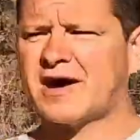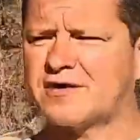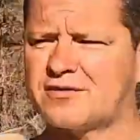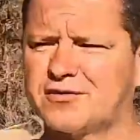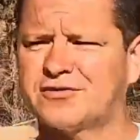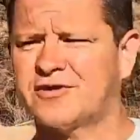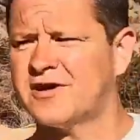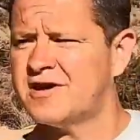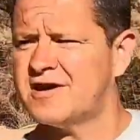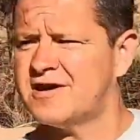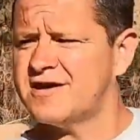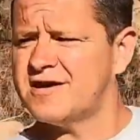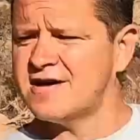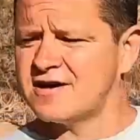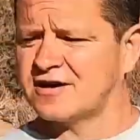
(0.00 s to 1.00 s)
ankles,
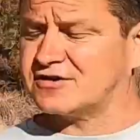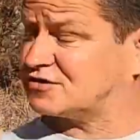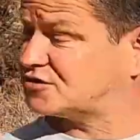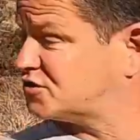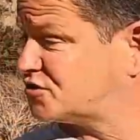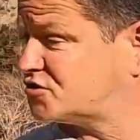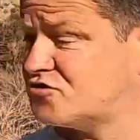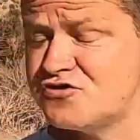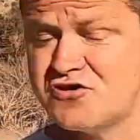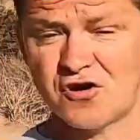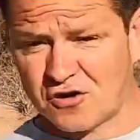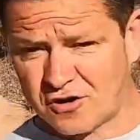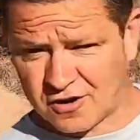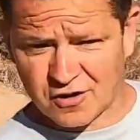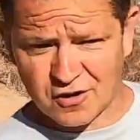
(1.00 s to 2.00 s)
because there's
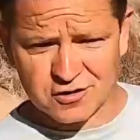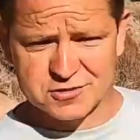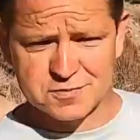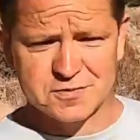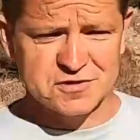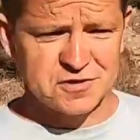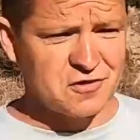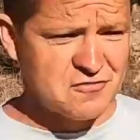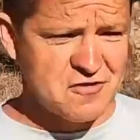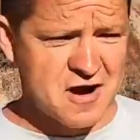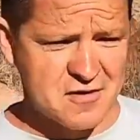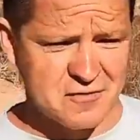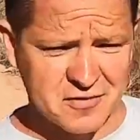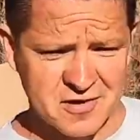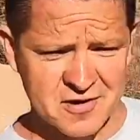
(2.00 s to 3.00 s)
not a hospital
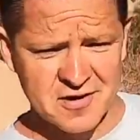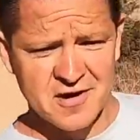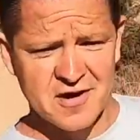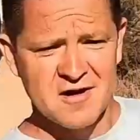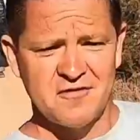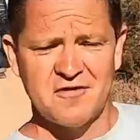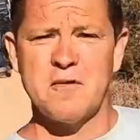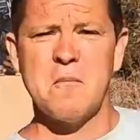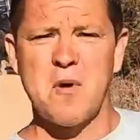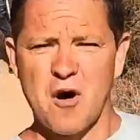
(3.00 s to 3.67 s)
around for